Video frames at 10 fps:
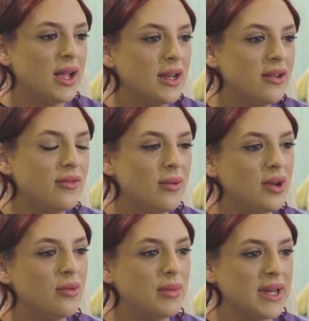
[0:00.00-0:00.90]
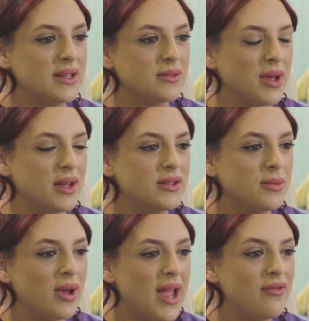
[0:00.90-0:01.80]
I love going on placement
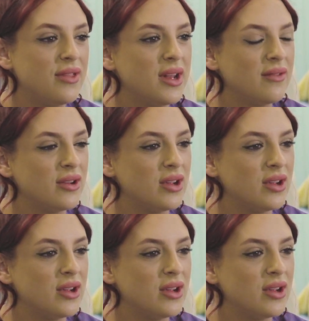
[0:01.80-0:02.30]
to put everything I've